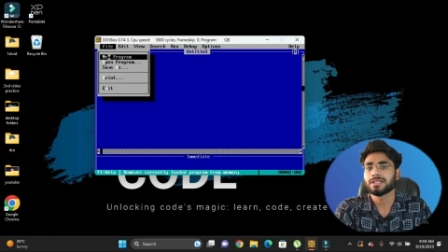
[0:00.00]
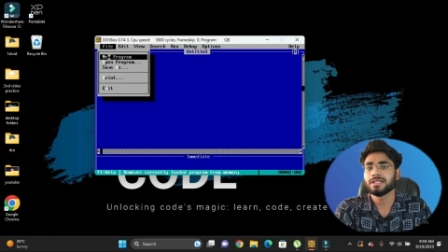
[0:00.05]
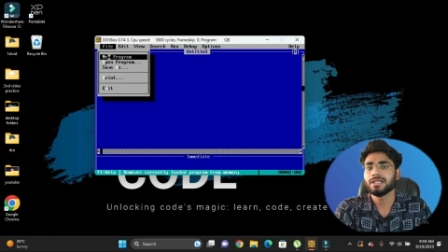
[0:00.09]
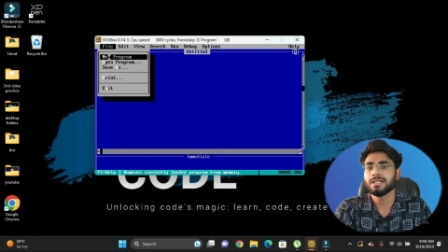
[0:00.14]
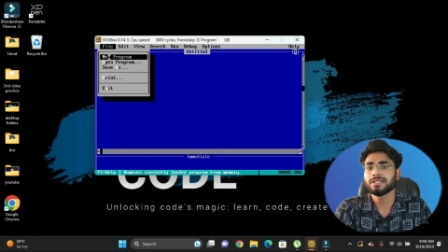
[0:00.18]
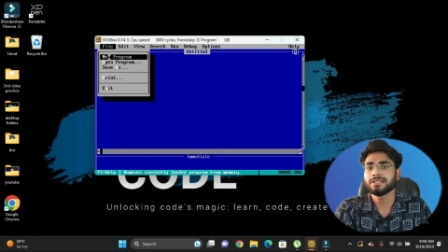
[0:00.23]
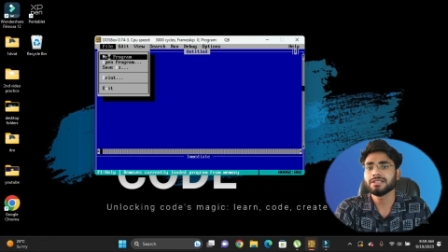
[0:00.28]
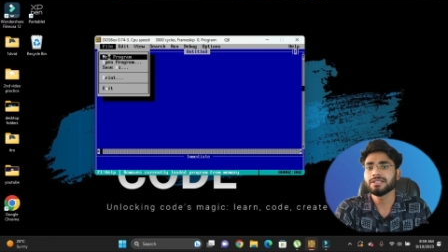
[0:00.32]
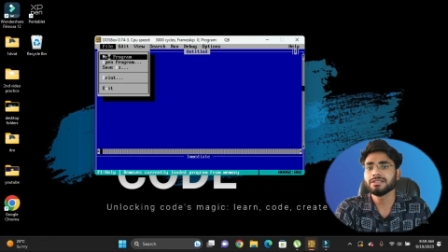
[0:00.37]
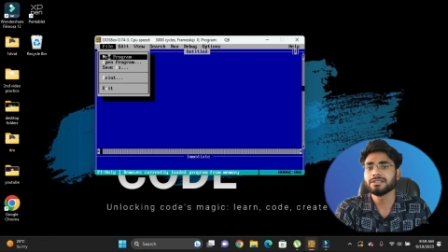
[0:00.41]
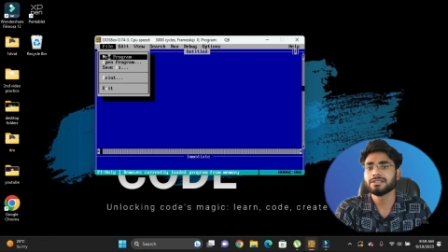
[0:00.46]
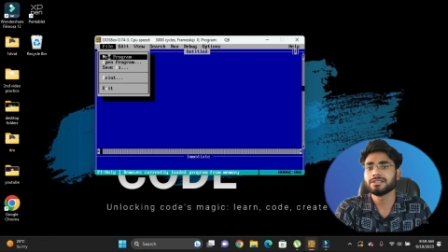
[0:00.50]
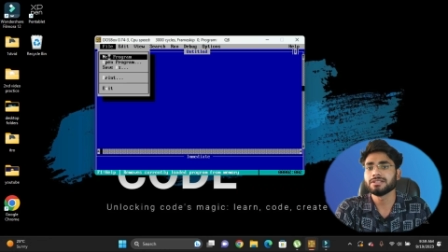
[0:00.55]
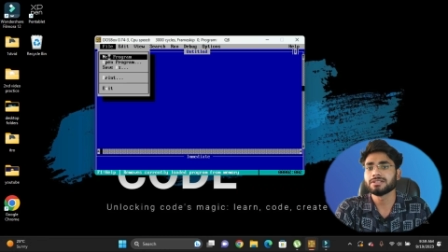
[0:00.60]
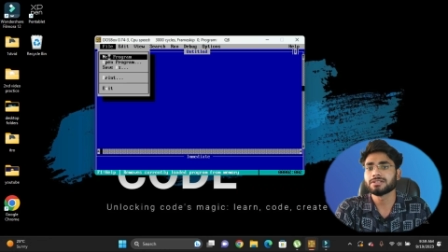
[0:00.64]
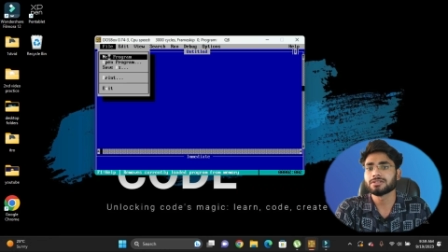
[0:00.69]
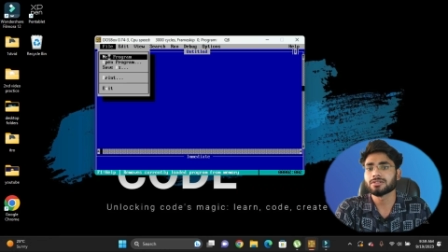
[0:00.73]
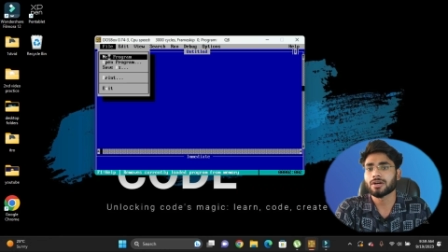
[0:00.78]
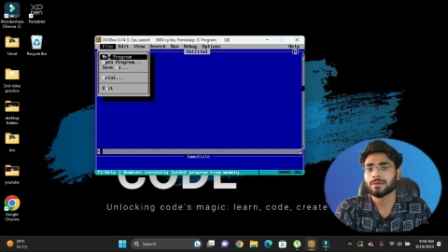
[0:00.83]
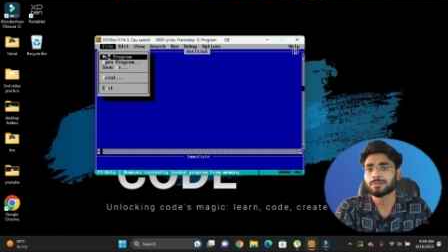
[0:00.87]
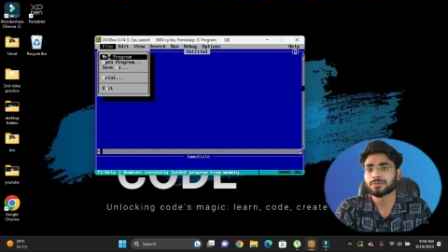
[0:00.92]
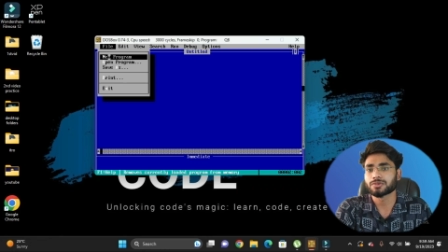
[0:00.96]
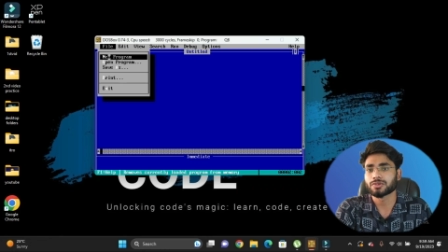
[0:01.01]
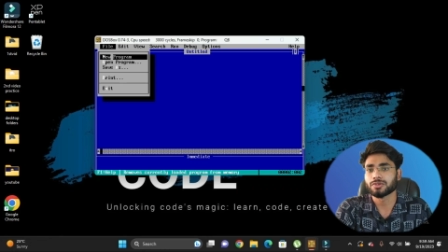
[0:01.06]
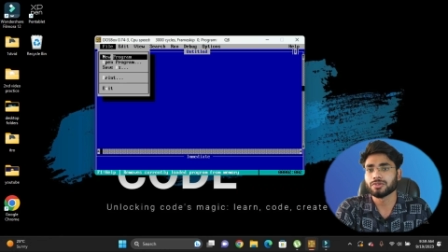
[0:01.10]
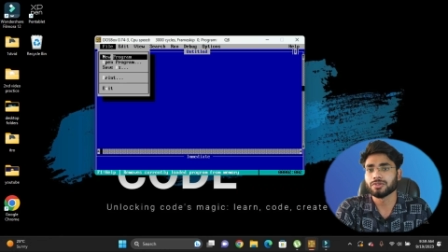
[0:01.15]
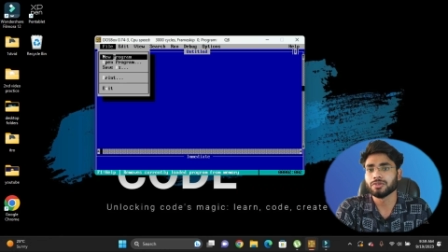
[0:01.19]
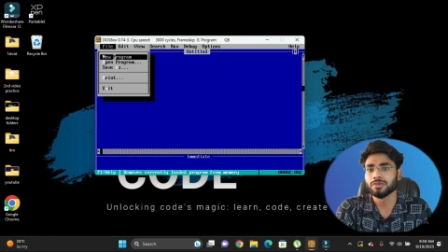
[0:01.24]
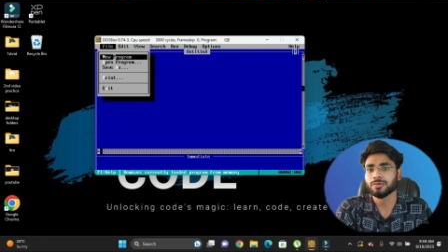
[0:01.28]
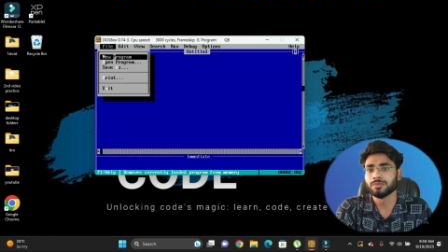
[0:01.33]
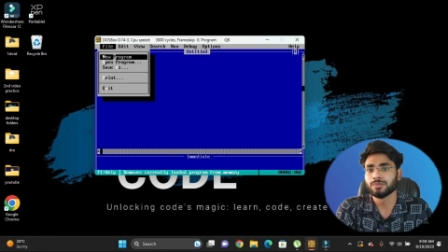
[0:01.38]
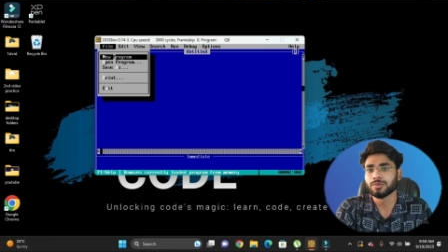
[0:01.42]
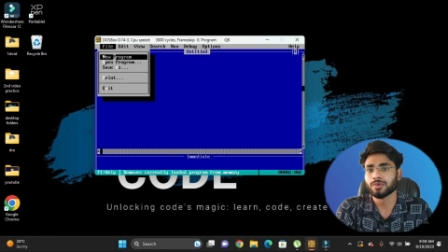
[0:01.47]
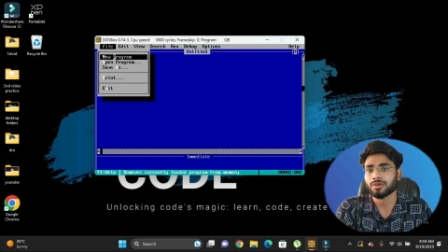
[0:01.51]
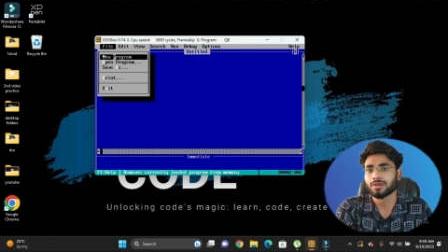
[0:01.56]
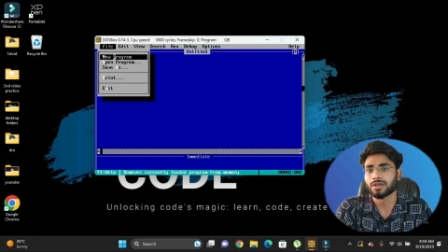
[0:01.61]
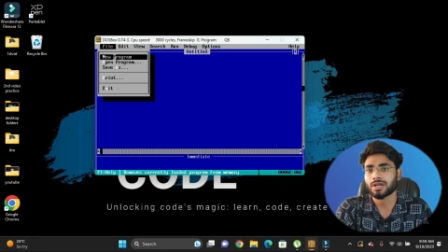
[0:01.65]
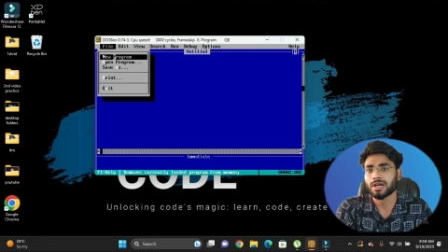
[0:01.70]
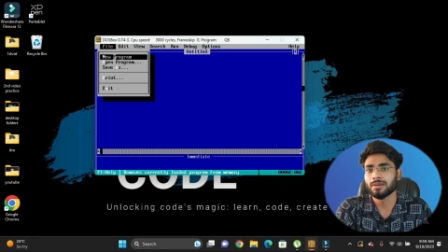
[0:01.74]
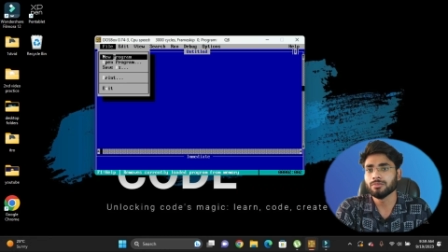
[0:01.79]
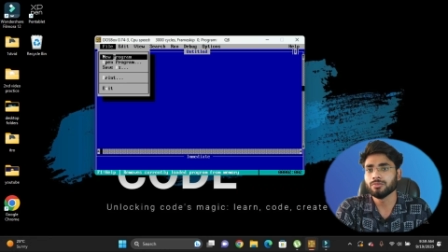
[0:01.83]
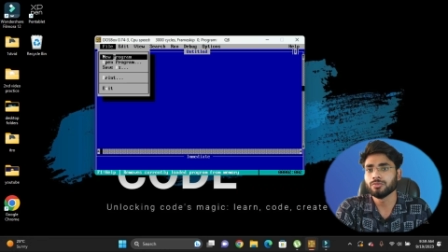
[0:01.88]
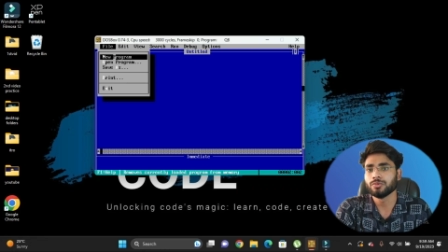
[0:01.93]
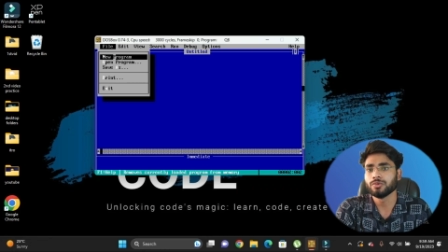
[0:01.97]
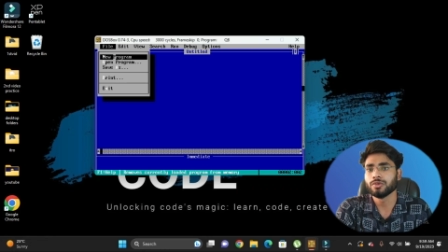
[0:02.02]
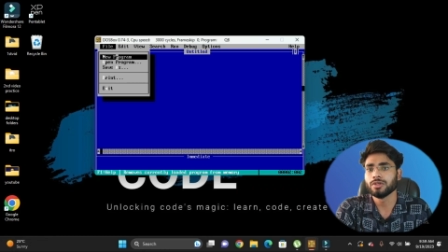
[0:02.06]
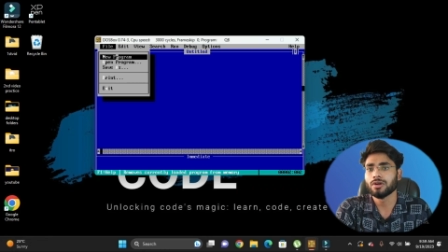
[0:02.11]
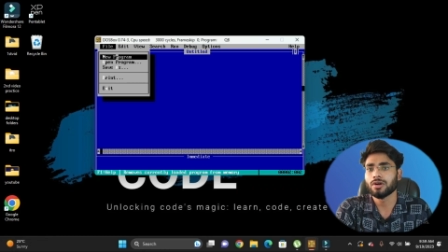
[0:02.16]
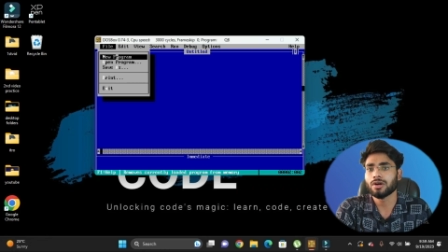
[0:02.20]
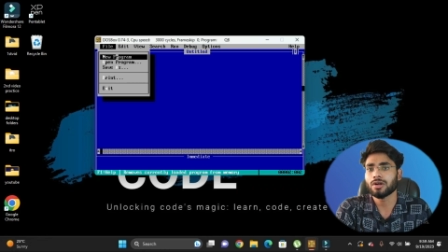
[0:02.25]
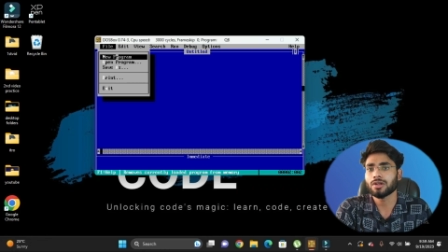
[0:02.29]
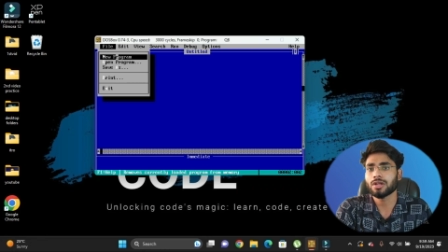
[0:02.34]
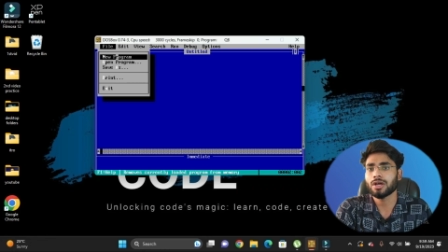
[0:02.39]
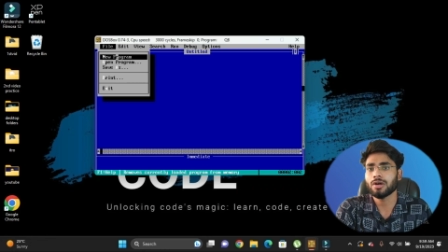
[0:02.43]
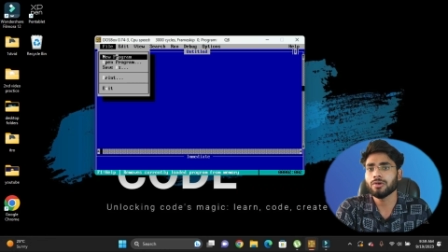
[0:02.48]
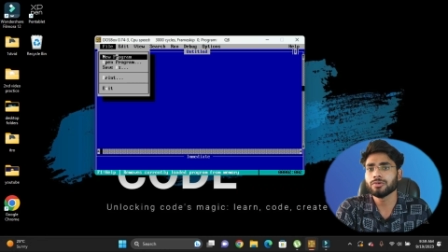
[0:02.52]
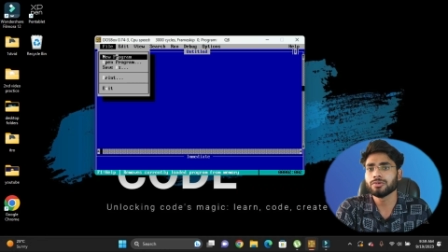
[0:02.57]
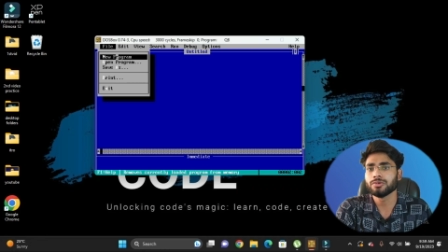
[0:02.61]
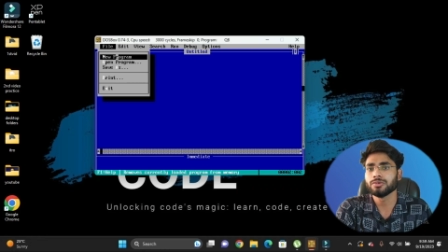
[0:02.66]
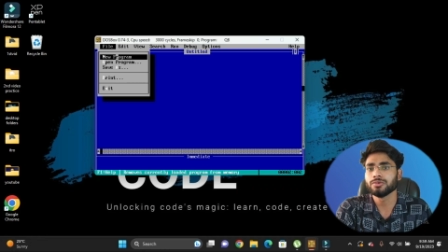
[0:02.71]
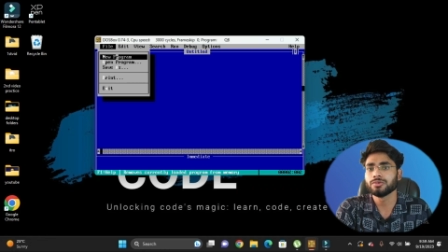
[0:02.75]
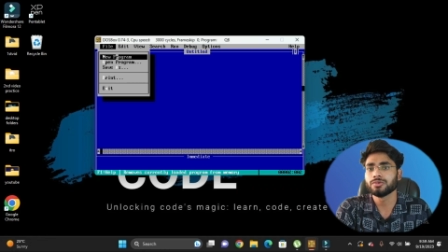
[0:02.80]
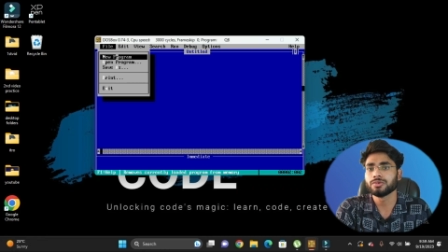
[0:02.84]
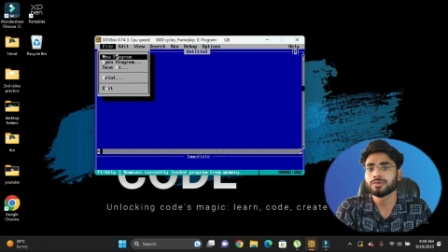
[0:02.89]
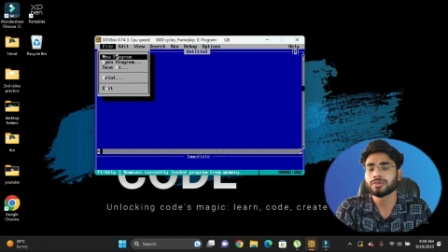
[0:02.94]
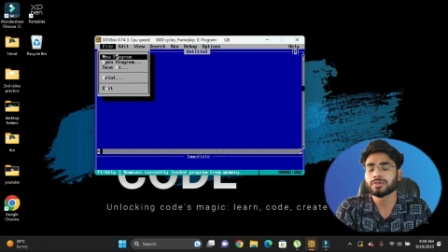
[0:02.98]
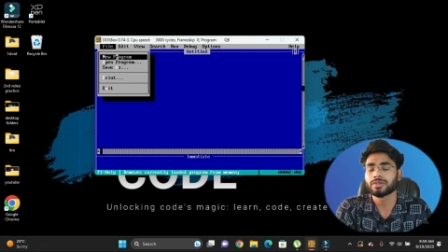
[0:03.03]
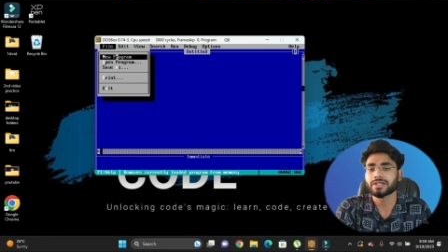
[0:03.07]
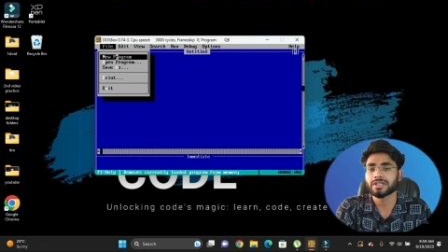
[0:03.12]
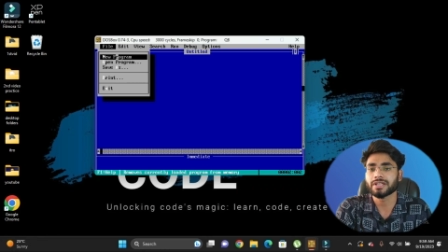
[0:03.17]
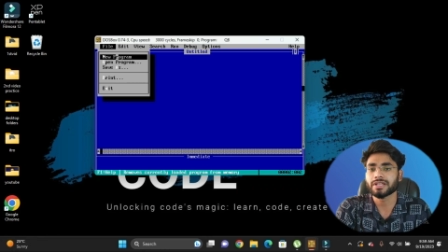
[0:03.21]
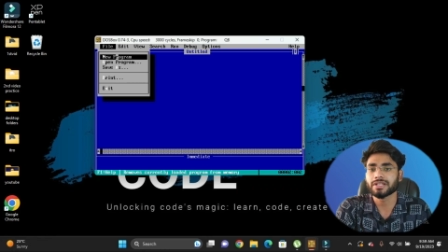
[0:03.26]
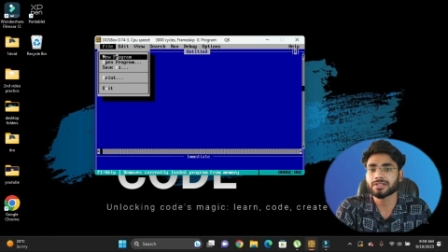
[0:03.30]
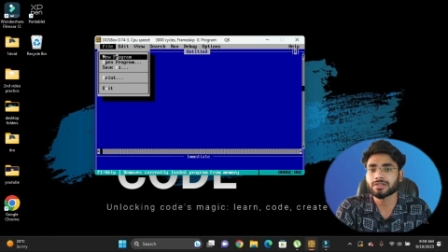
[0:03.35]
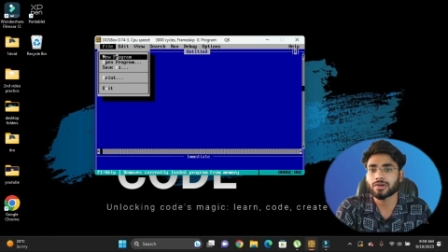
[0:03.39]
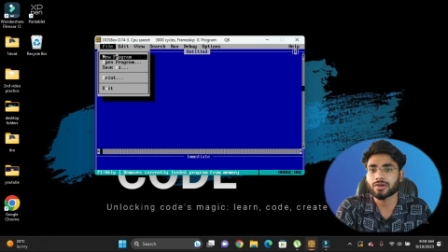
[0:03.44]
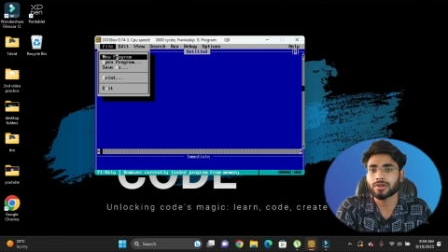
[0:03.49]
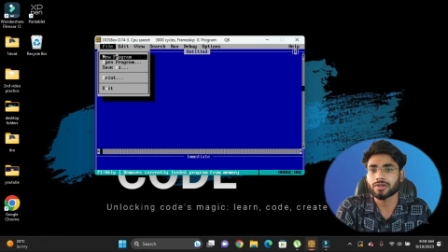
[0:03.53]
Selecting this option new program will allow you to create